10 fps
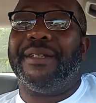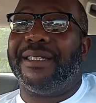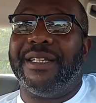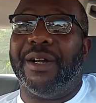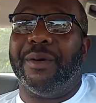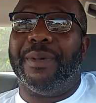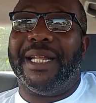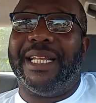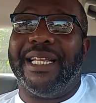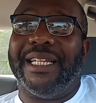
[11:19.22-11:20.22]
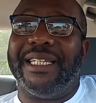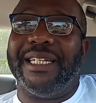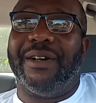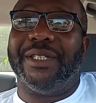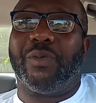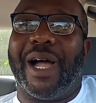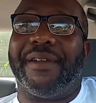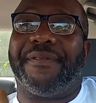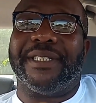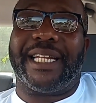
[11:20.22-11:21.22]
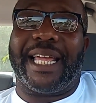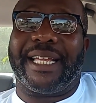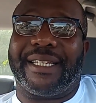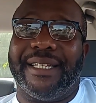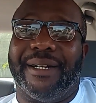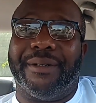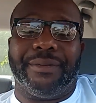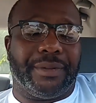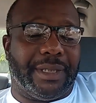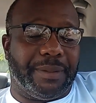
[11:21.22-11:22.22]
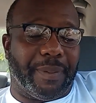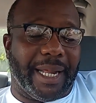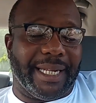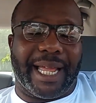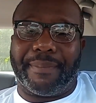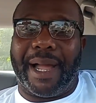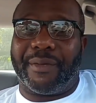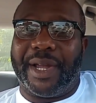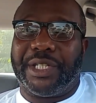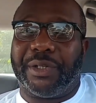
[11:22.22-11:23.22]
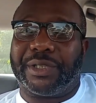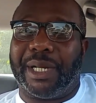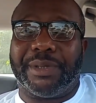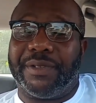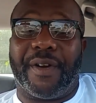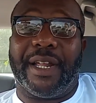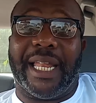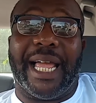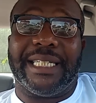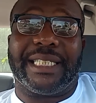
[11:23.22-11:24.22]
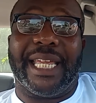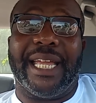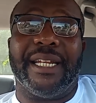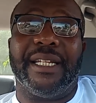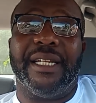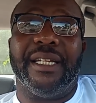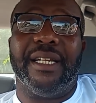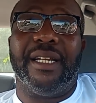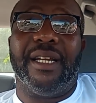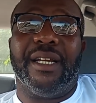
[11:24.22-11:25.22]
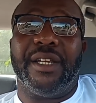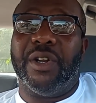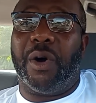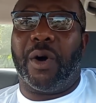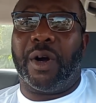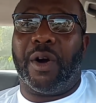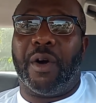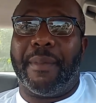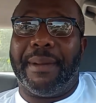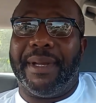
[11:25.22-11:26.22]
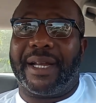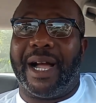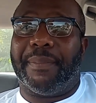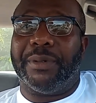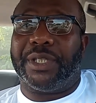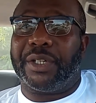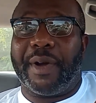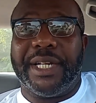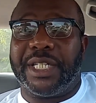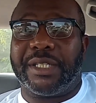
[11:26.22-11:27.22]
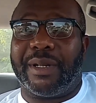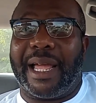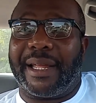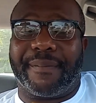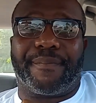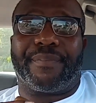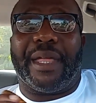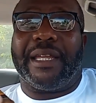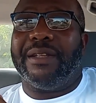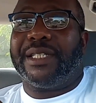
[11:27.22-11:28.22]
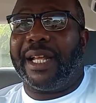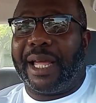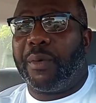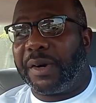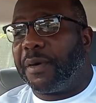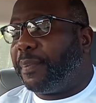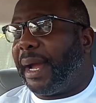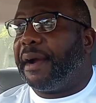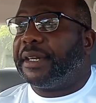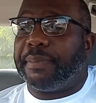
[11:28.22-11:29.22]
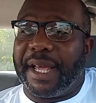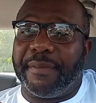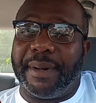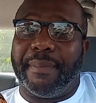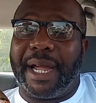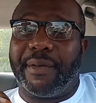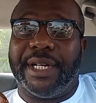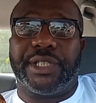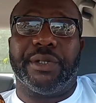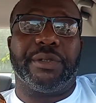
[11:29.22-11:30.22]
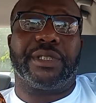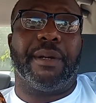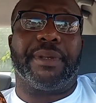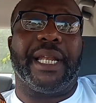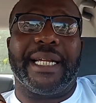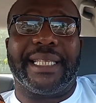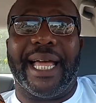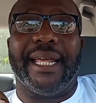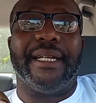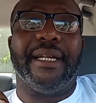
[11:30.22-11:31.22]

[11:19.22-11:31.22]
You know, but, you know, his wife is like, you know, she's probably like biracial or something. She's very light-skinned, you know, or maybe a couple generations, like you can tell like one of her parents might have been biracial or something like that.